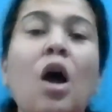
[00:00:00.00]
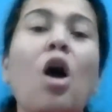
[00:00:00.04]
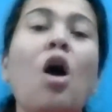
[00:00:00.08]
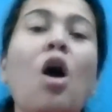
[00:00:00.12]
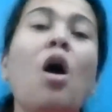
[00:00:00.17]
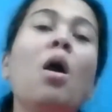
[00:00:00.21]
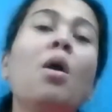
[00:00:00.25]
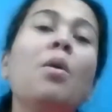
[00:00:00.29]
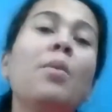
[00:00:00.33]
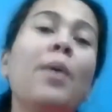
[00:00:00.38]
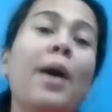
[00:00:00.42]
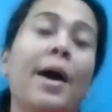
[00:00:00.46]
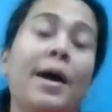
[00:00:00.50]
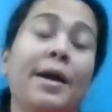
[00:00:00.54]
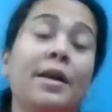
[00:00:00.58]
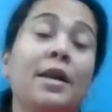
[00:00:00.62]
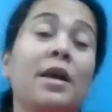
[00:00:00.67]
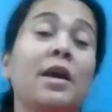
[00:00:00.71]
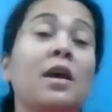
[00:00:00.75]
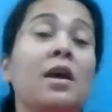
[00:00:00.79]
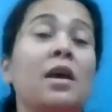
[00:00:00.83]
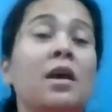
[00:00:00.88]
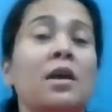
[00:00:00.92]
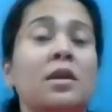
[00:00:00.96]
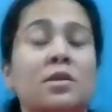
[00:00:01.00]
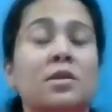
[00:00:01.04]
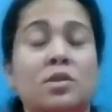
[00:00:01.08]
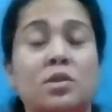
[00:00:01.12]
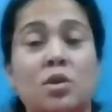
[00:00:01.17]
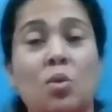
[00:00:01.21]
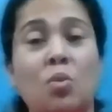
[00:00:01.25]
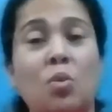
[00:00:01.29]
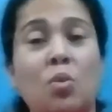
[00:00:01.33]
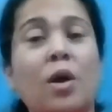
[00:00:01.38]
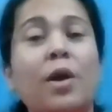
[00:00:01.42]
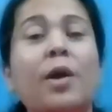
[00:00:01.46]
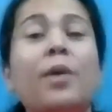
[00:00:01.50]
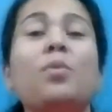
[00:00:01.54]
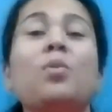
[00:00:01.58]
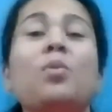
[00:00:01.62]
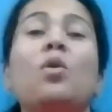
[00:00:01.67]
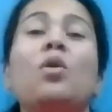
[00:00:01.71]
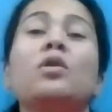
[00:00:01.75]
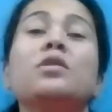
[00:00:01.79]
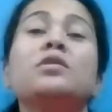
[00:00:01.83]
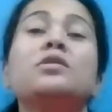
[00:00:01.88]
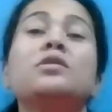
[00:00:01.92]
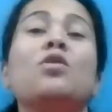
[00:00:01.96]
All right. So what I
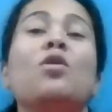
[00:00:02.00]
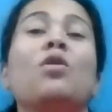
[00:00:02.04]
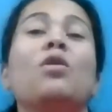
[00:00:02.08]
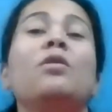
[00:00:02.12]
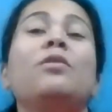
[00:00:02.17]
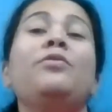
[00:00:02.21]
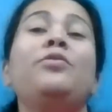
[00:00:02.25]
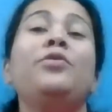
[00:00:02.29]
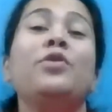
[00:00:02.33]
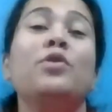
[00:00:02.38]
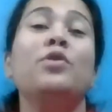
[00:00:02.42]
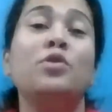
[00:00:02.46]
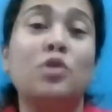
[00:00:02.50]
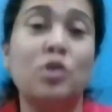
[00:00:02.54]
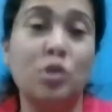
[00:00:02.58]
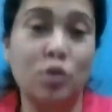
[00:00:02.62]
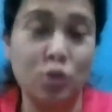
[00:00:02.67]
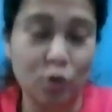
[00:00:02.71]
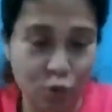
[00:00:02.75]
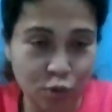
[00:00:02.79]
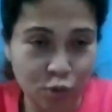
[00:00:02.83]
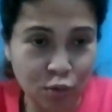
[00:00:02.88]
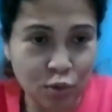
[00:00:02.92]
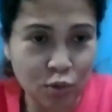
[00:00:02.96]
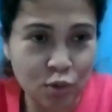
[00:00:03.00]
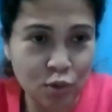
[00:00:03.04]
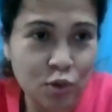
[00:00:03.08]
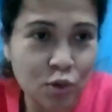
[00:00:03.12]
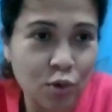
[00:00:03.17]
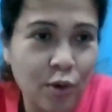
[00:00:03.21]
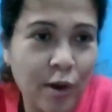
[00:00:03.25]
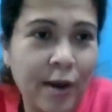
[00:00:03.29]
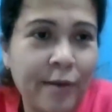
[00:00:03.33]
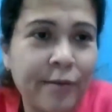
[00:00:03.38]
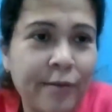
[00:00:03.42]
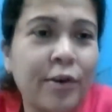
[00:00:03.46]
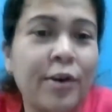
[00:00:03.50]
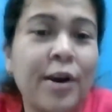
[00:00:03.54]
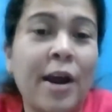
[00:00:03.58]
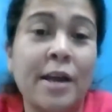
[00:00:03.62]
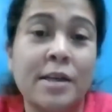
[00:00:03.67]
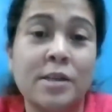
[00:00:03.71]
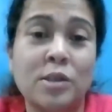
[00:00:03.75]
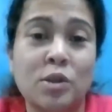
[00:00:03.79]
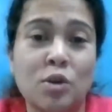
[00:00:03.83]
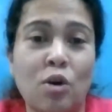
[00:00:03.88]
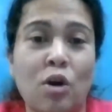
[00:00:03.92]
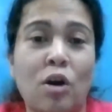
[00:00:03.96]
want all of you to do, whosoever
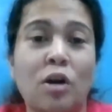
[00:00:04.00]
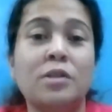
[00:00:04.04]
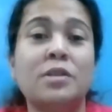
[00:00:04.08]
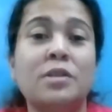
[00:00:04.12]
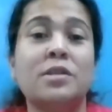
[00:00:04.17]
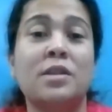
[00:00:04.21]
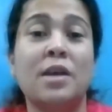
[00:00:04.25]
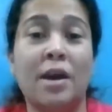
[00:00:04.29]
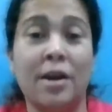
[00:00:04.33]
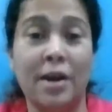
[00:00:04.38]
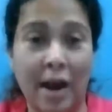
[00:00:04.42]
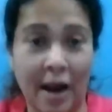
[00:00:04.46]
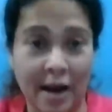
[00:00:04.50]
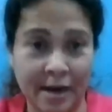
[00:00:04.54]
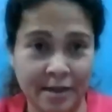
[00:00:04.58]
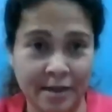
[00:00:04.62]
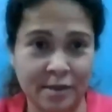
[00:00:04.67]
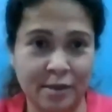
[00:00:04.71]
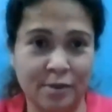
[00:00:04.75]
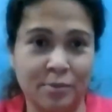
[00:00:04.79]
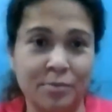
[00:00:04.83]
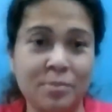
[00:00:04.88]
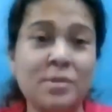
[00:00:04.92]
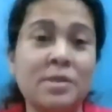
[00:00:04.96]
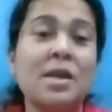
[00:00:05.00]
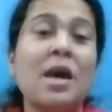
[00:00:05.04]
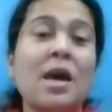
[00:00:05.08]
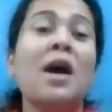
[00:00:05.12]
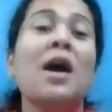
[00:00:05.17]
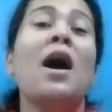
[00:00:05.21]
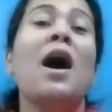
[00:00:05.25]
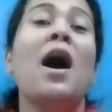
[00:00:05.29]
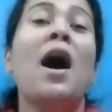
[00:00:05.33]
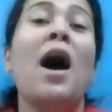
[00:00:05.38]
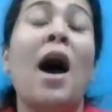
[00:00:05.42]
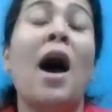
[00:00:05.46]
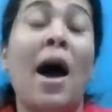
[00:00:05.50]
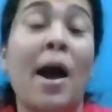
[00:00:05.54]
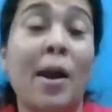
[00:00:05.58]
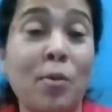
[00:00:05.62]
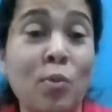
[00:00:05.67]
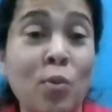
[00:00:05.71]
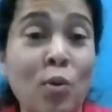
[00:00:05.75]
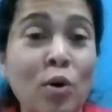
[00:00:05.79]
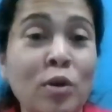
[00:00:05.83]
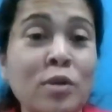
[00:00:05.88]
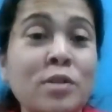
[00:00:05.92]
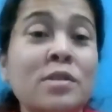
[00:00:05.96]
has got their items, I
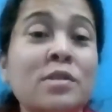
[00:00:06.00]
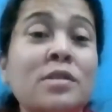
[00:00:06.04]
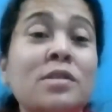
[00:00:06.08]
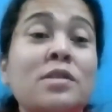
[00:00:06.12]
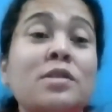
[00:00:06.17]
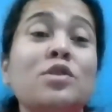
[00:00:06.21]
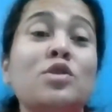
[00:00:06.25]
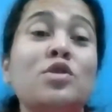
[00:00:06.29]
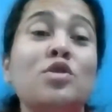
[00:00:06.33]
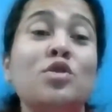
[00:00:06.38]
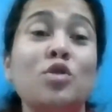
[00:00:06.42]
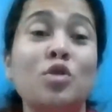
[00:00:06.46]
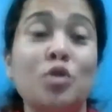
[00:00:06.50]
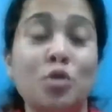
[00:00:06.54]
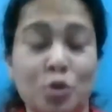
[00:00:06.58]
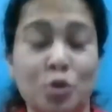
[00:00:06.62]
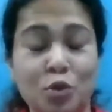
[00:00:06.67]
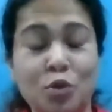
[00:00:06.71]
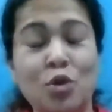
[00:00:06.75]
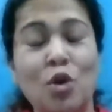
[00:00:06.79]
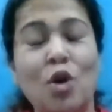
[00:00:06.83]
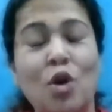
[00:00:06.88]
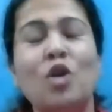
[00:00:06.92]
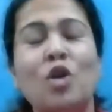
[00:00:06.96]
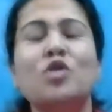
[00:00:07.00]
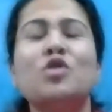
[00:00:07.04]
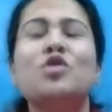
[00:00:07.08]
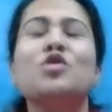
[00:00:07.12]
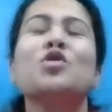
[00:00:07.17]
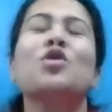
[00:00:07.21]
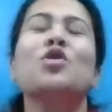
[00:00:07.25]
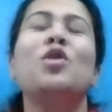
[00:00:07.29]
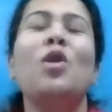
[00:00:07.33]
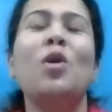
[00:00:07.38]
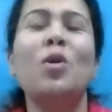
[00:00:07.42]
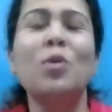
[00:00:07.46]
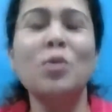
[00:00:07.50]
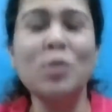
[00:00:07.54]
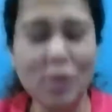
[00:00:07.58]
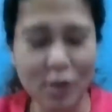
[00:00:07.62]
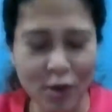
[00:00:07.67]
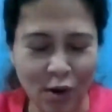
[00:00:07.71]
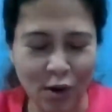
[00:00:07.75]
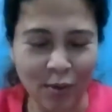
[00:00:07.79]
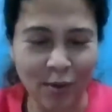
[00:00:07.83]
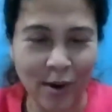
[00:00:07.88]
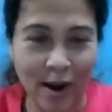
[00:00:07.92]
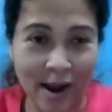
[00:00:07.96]
want you to close
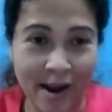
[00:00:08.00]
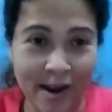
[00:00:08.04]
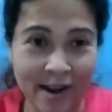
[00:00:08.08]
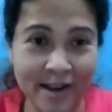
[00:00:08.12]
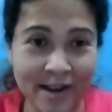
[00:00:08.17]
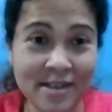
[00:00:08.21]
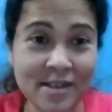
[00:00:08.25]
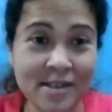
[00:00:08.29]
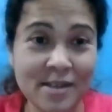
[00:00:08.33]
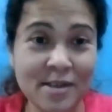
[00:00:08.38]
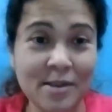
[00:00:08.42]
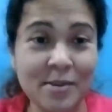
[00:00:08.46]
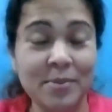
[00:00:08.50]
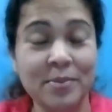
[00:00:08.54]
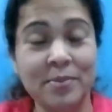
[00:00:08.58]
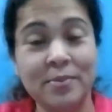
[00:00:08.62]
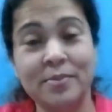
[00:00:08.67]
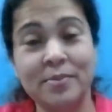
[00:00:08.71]
your eyes.